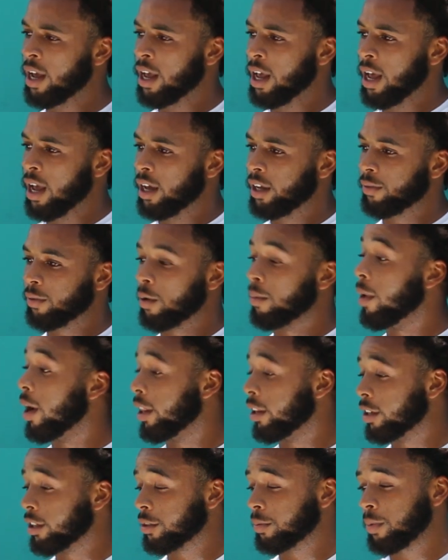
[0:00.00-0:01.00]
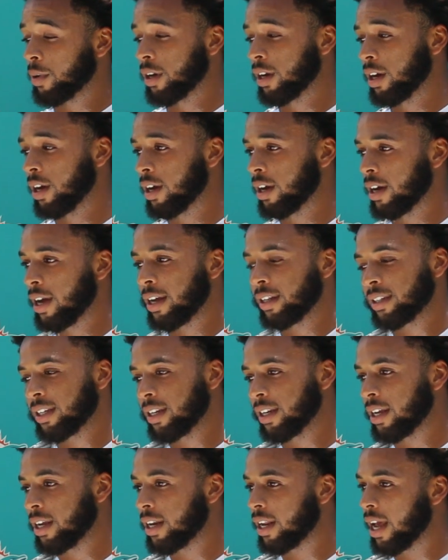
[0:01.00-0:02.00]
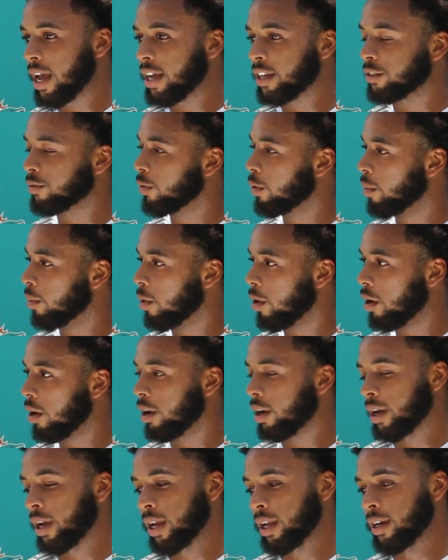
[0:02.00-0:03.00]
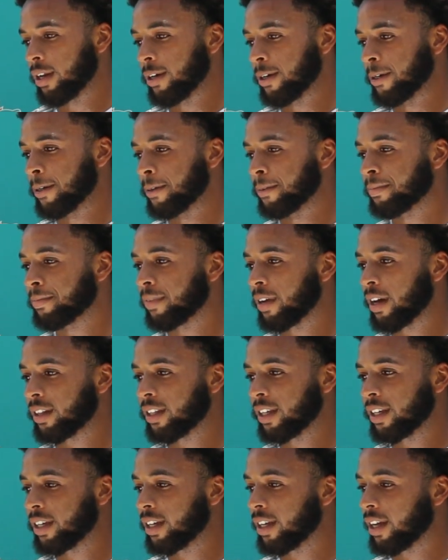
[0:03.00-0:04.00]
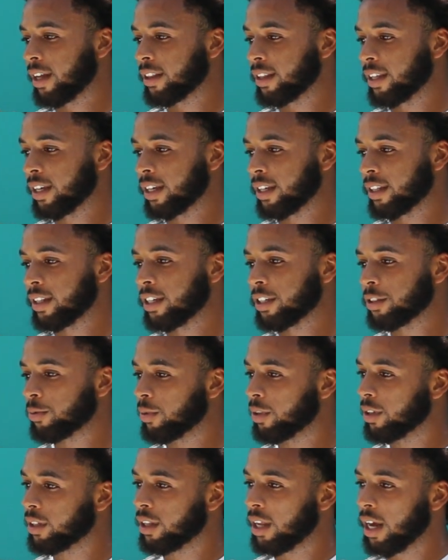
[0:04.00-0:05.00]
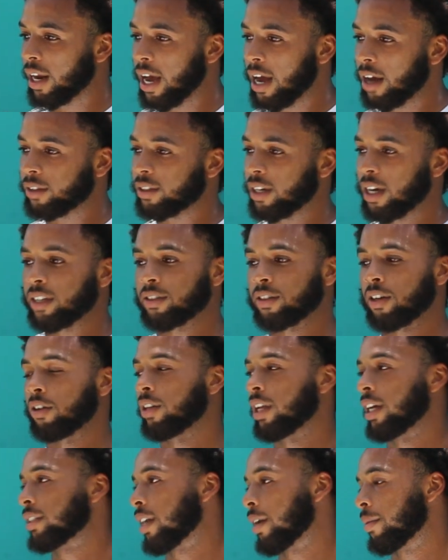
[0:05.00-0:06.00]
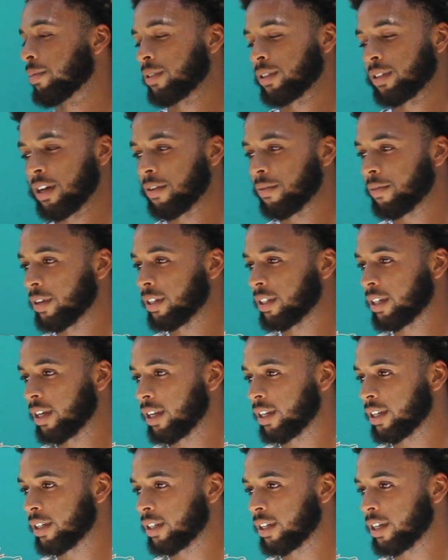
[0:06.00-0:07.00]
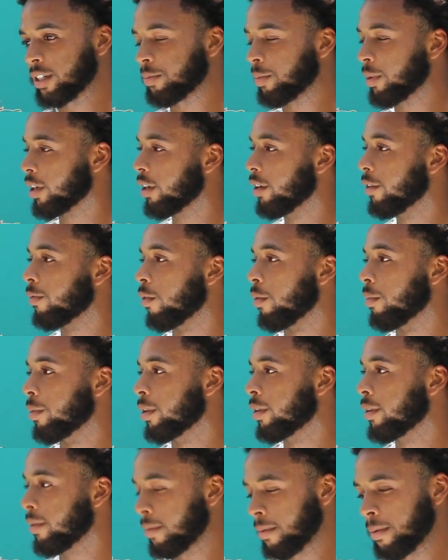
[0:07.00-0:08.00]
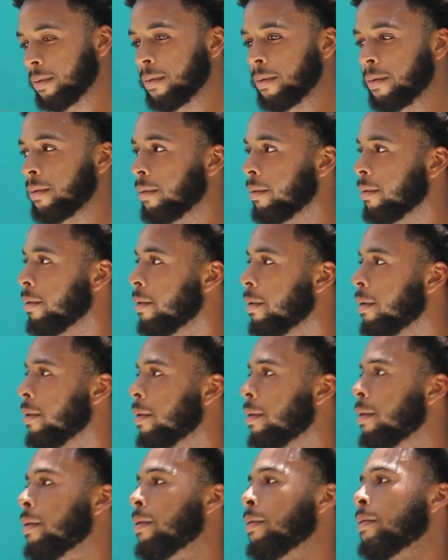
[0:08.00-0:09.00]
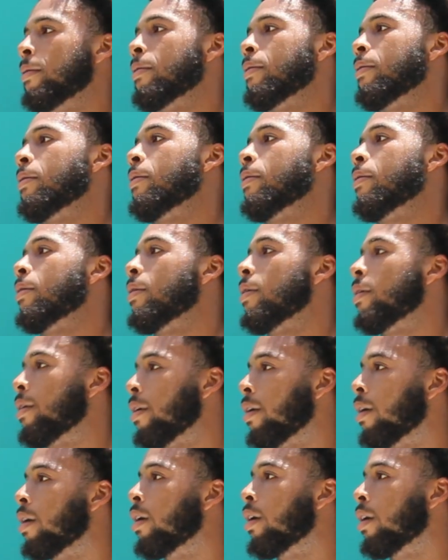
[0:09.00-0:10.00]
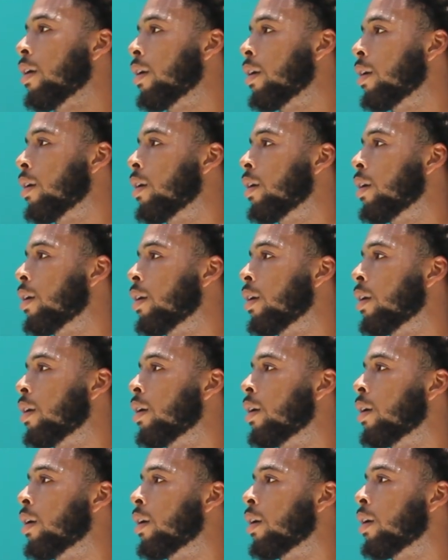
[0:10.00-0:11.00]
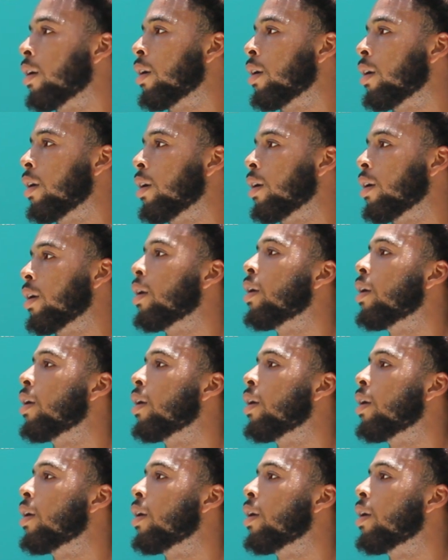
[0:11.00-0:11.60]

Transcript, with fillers: from others, but uh, at the end of the day, it's football, and um, I think it, I think this one, a lot of outside zone, that type of stuff, and, it, and it, it's been good for me. Myles, uh, Chase talked about the day about transitioning from inside to outside, some of